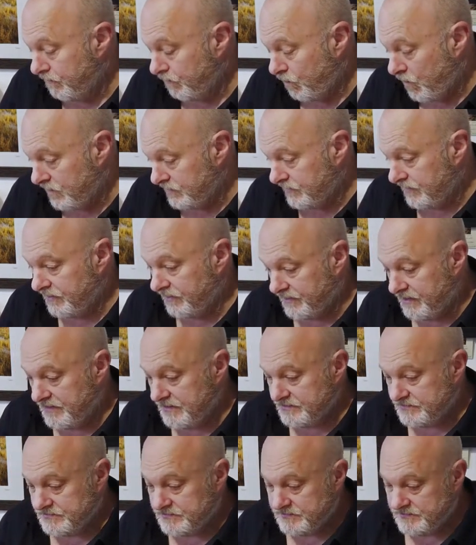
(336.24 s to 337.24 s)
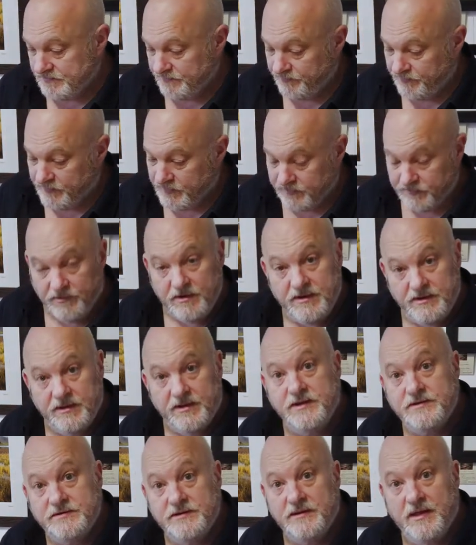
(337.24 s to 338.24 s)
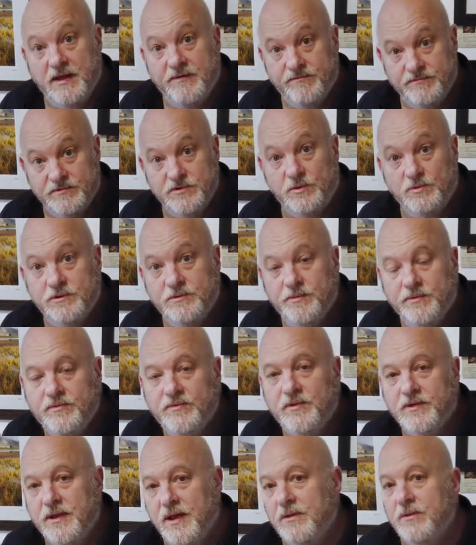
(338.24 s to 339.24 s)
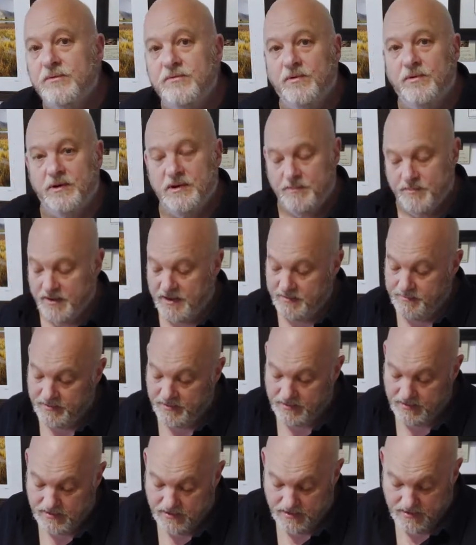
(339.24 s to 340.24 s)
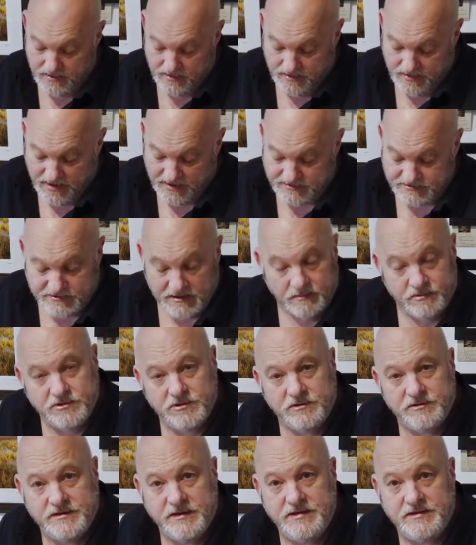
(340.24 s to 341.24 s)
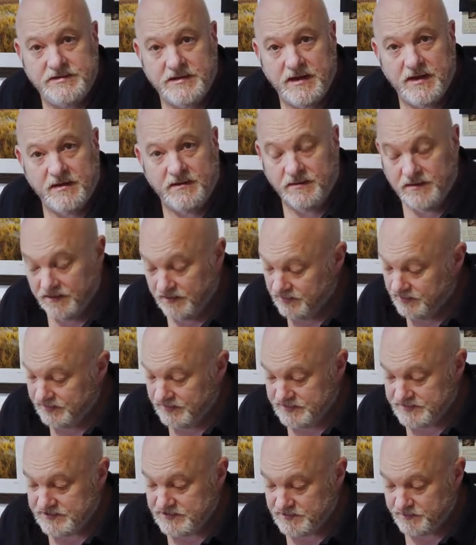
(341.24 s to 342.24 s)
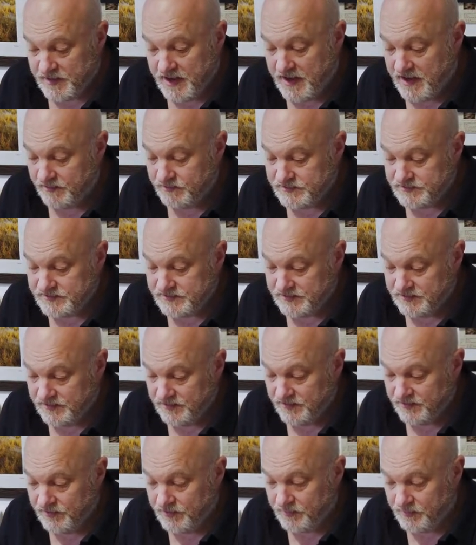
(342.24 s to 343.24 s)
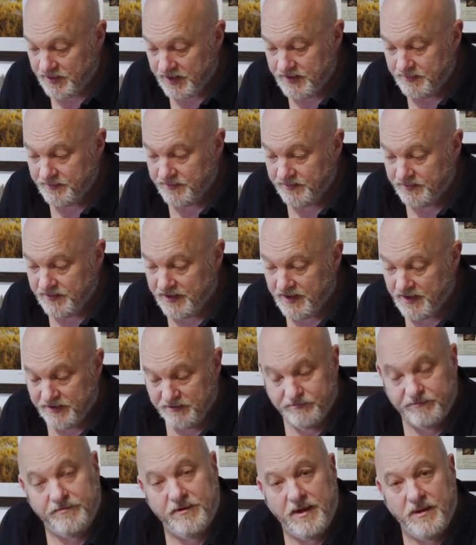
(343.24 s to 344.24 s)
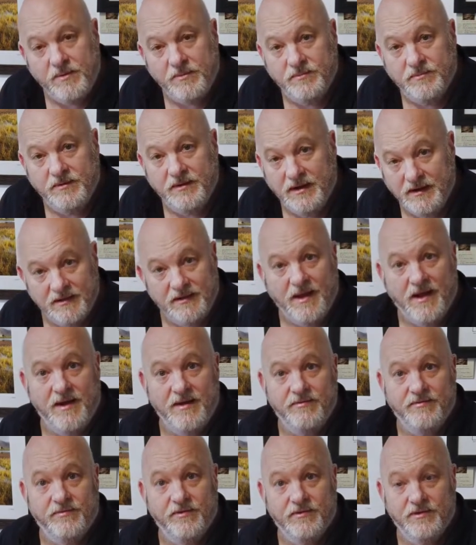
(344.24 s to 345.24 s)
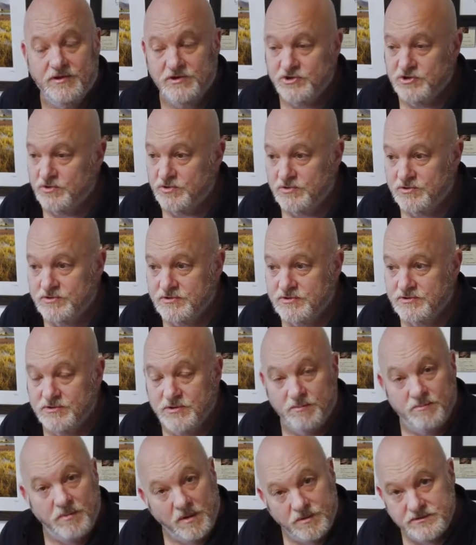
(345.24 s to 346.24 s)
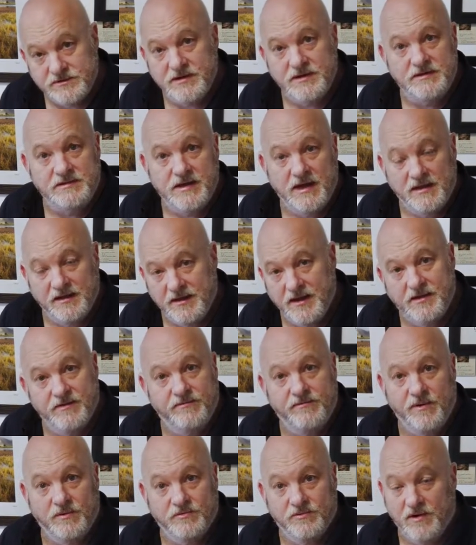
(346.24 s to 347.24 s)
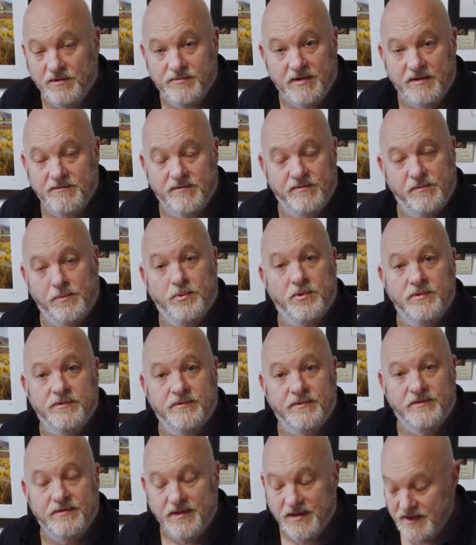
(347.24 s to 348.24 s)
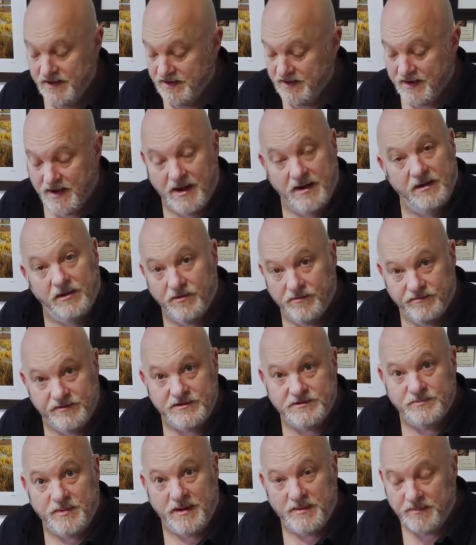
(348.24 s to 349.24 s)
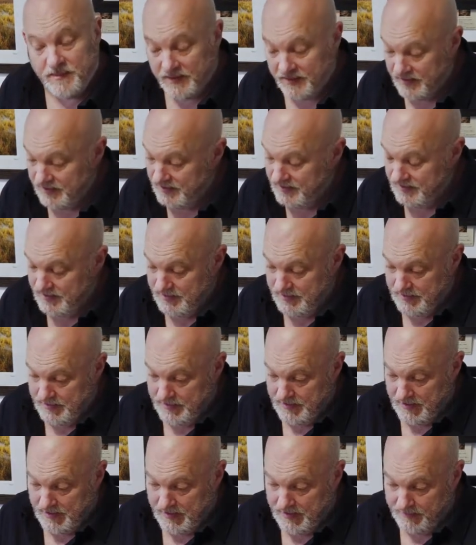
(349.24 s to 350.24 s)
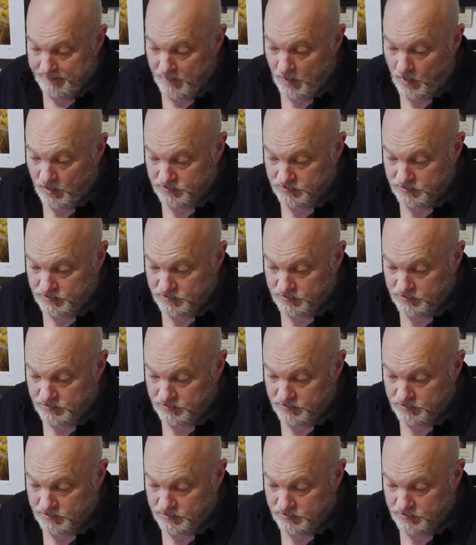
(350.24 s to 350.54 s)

One of the things, the three things that I've told you before that I look for in a paper, exceptional detail. This is perhaps the paper that I've found in life that shows the most detail in any photograph I've ever printed. I love this paper.